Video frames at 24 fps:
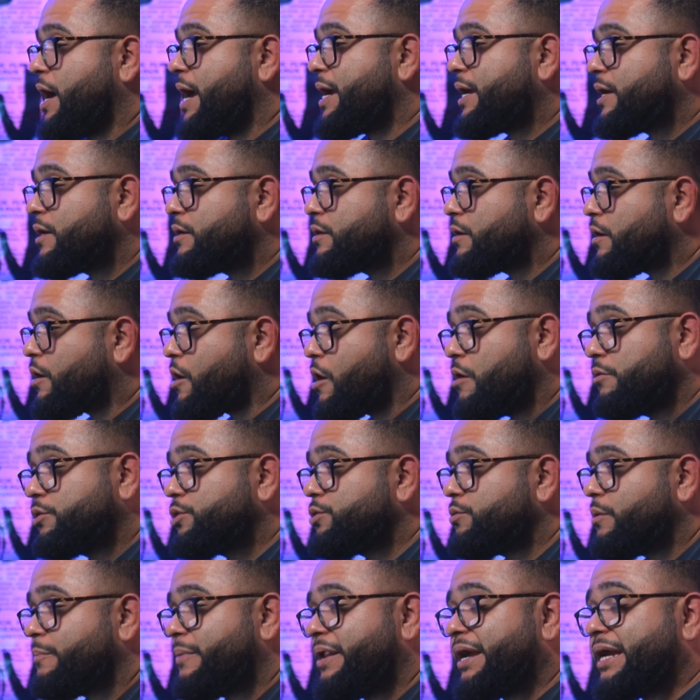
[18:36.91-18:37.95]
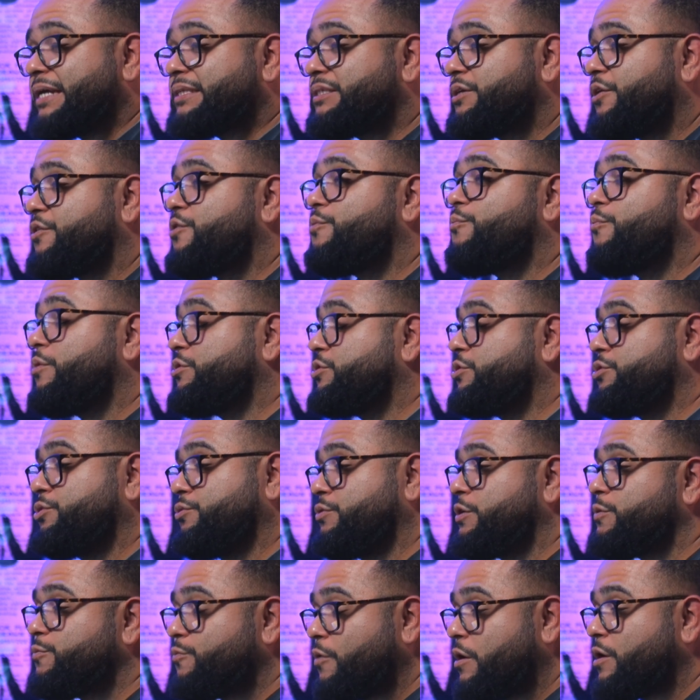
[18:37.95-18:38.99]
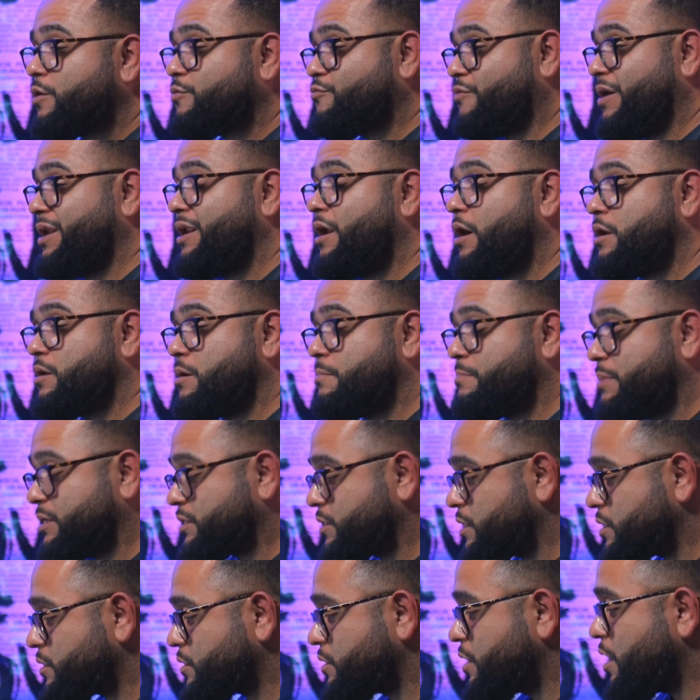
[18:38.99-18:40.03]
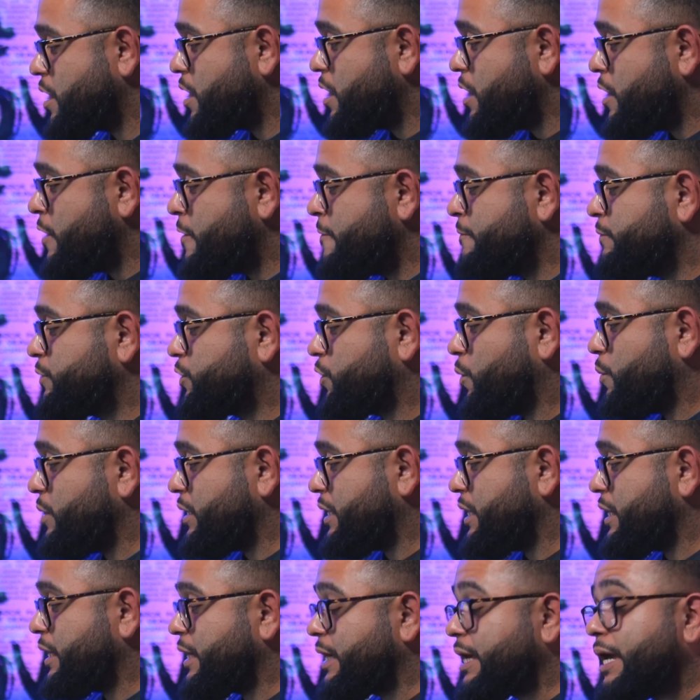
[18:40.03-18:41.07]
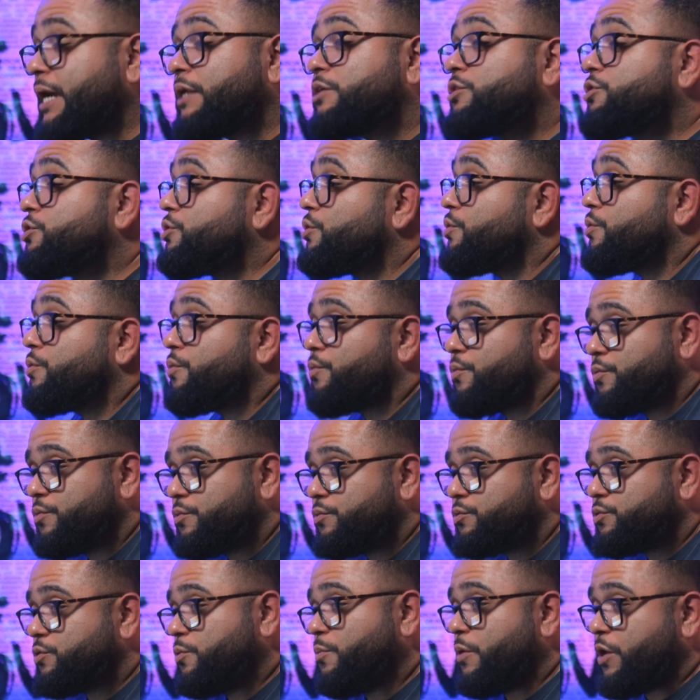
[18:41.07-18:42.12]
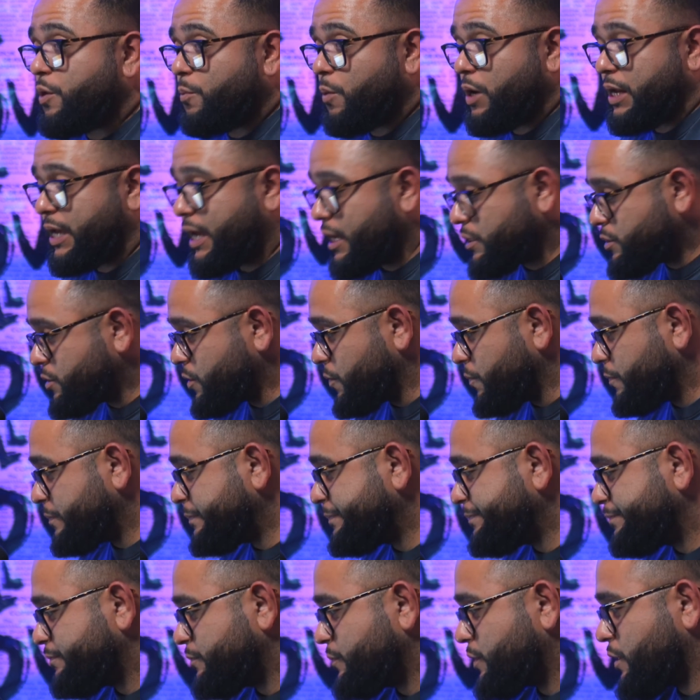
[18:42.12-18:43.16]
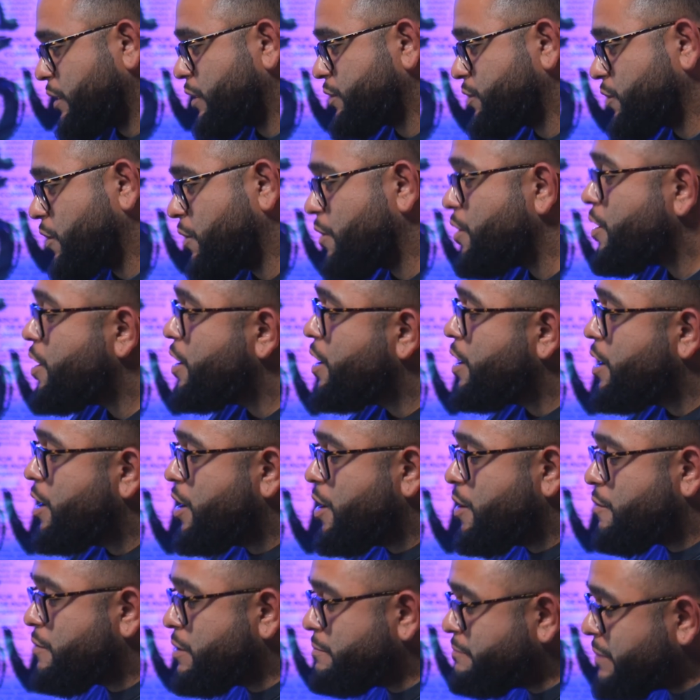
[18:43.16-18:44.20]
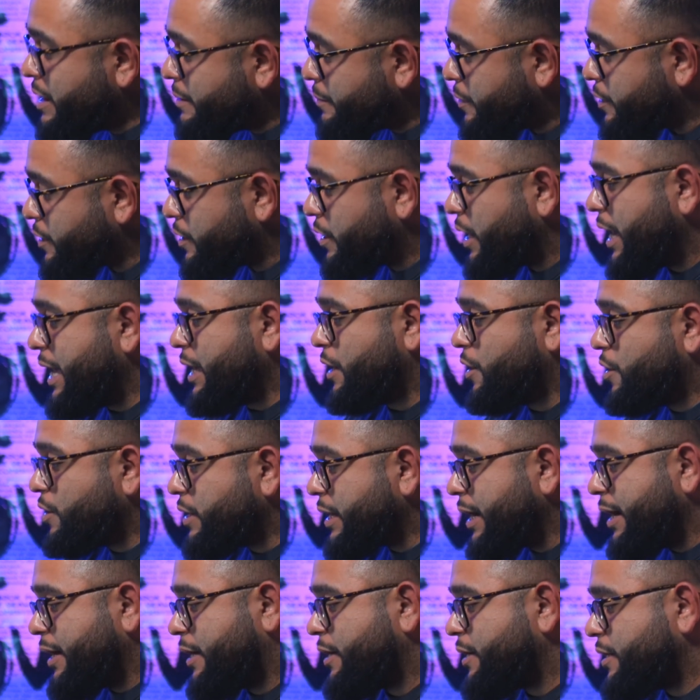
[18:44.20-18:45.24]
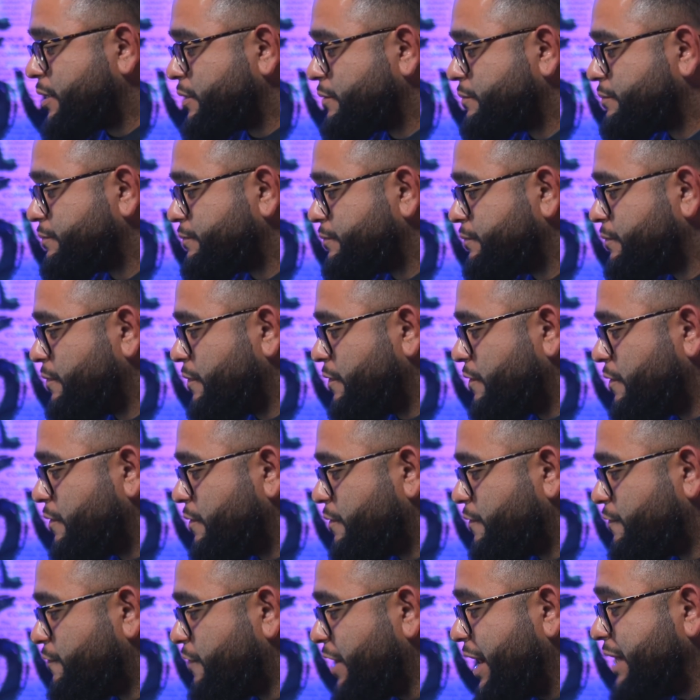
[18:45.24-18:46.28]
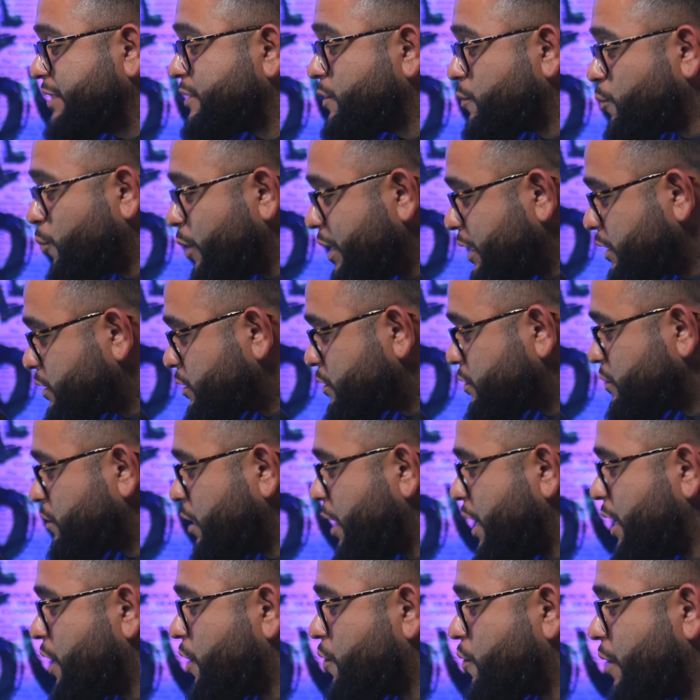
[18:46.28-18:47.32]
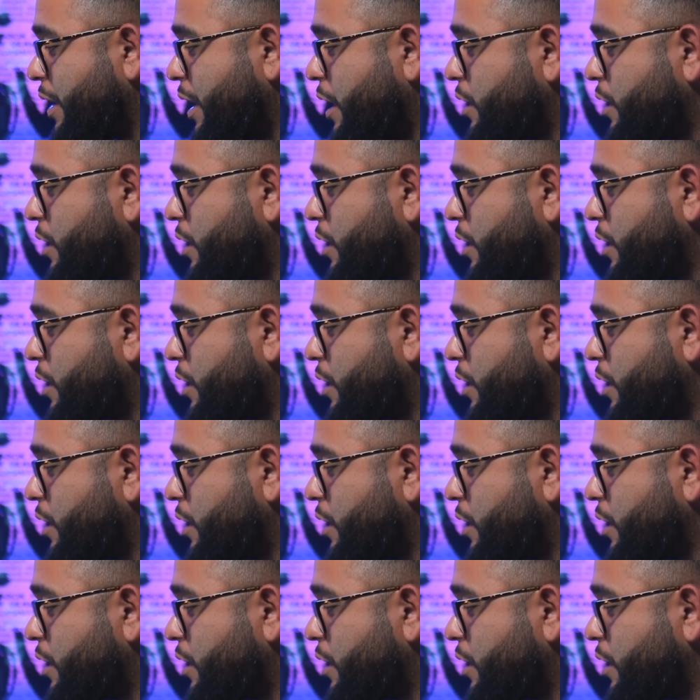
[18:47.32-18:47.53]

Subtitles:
I can coach you up, and I can tell you what you're doing wrong right now in your business, so we can get you to where you want to get to. So remember, a good haircut fades in weeks. A great